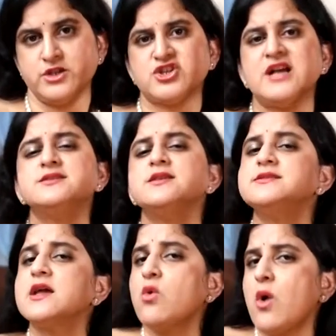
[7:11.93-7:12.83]

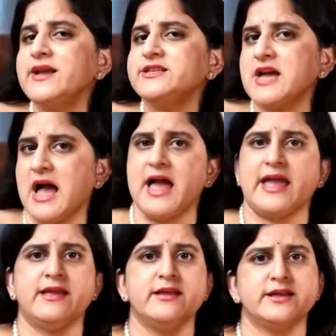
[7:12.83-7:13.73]
chances are quite
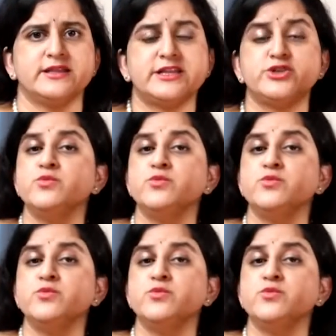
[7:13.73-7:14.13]
high that